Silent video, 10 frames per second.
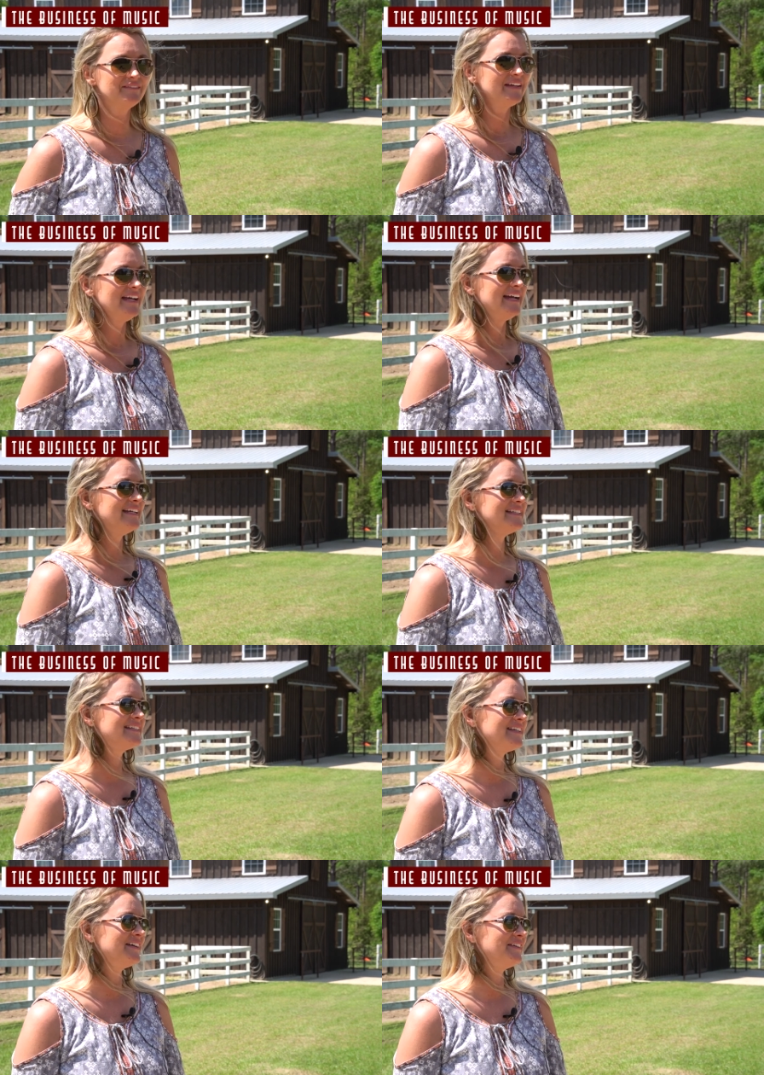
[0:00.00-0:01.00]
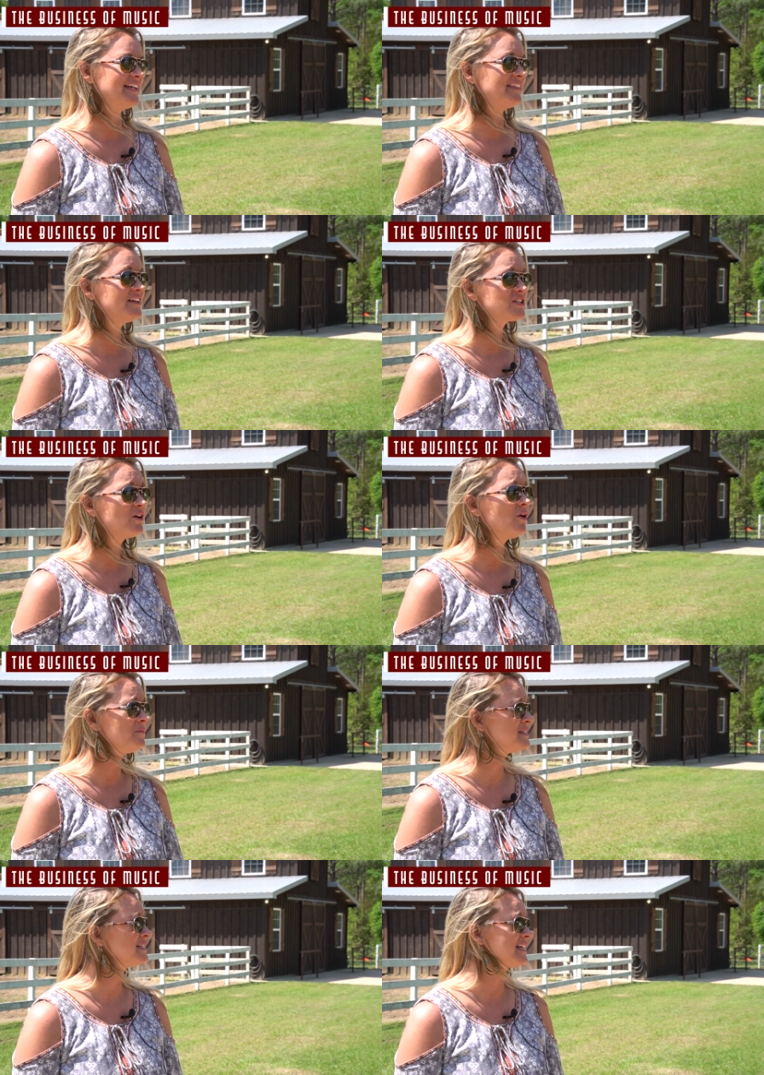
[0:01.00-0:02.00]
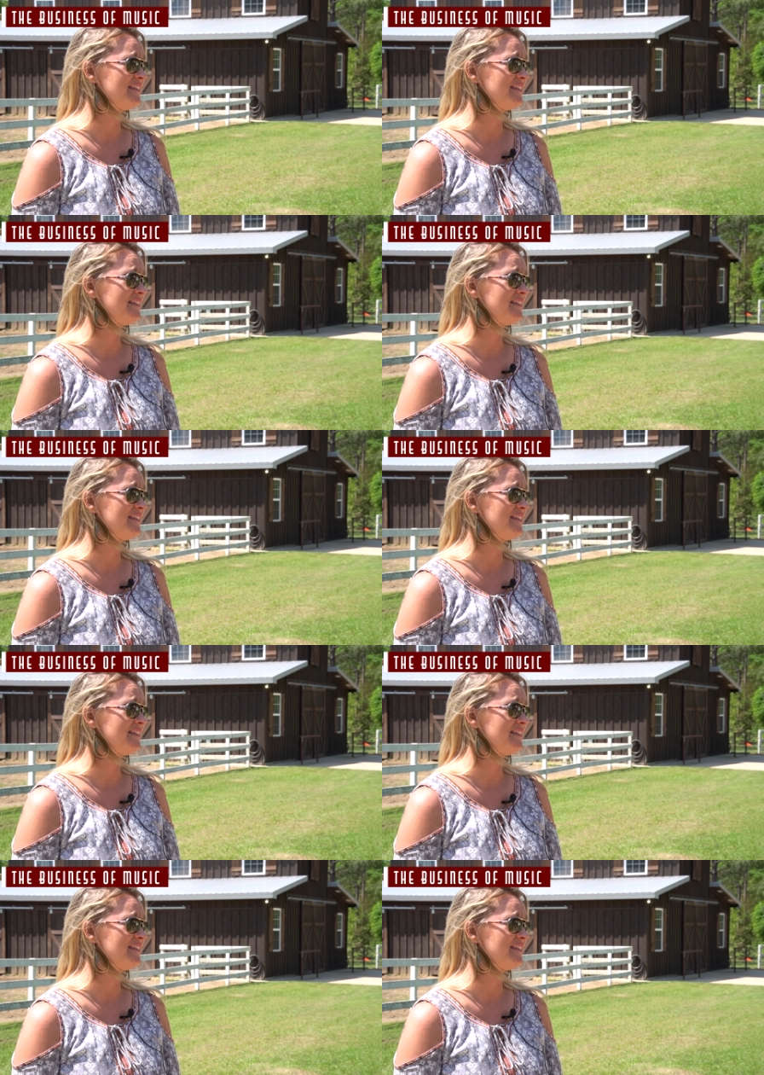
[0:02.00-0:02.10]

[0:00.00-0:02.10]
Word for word: Mm-hmm. And so, yeah, there's a whole business side.